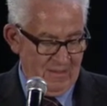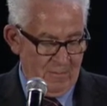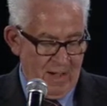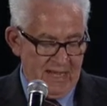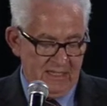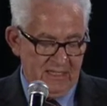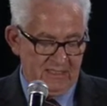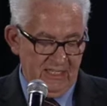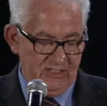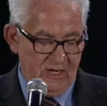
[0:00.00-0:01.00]
My
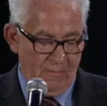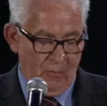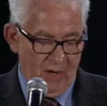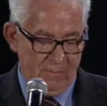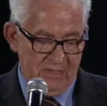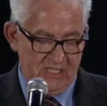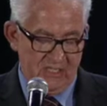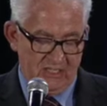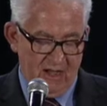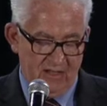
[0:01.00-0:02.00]
inductee's #1
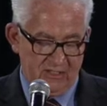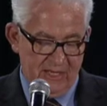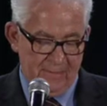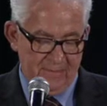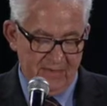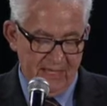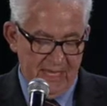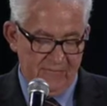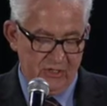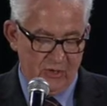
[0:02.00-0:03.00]
business concept,
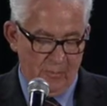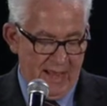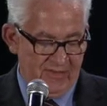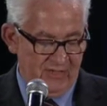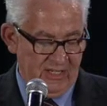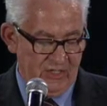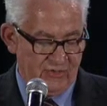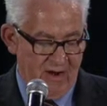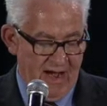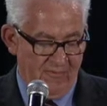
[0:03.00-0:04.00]
even surpassing his
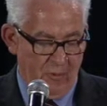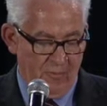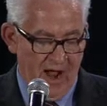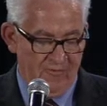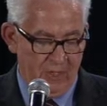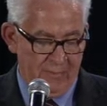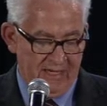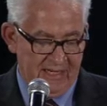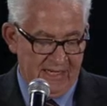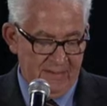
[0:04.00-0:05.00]
drive for
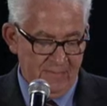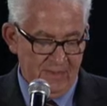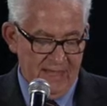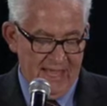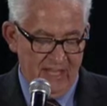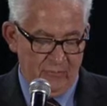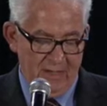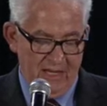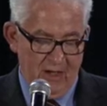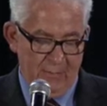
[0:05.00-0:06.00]
profitability, has
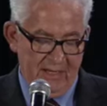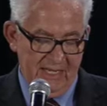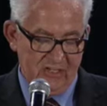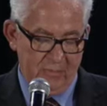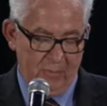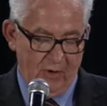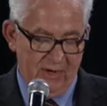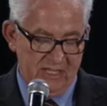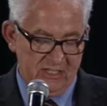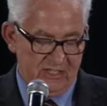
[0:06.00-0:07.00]
been helping his
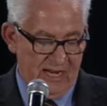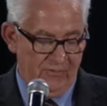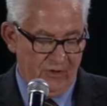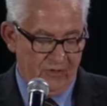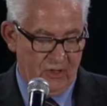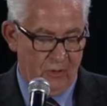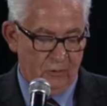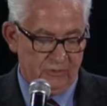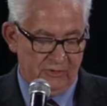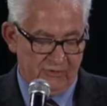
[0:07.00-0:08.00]
employees attain their
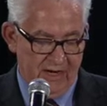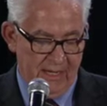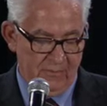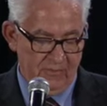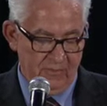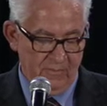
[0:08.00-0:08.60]
goals and dreams.